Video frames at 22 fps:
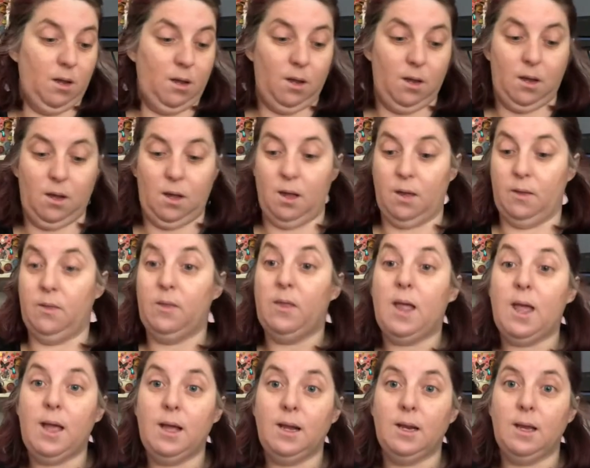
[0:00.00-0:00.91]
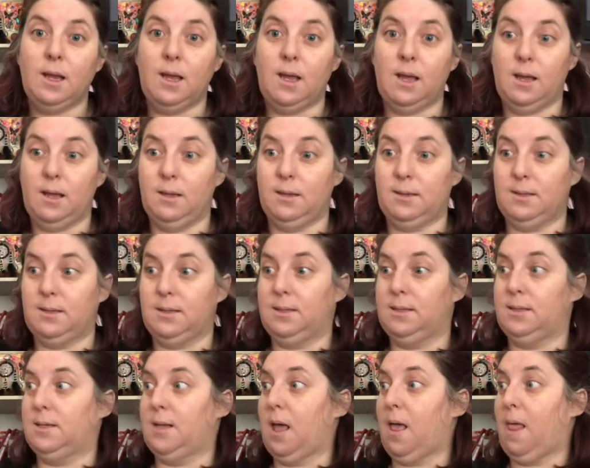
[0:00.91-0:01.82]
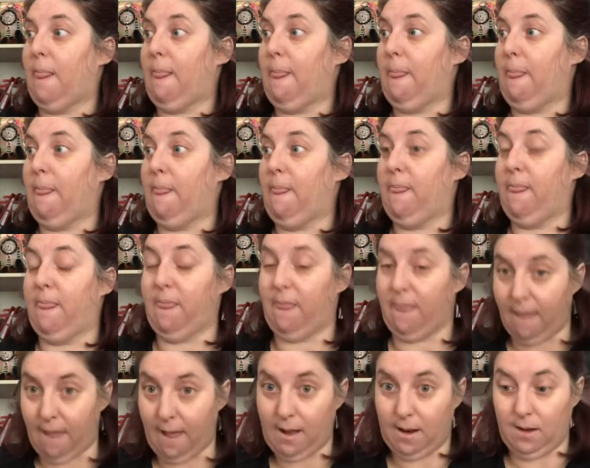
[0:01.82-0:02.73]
And that is that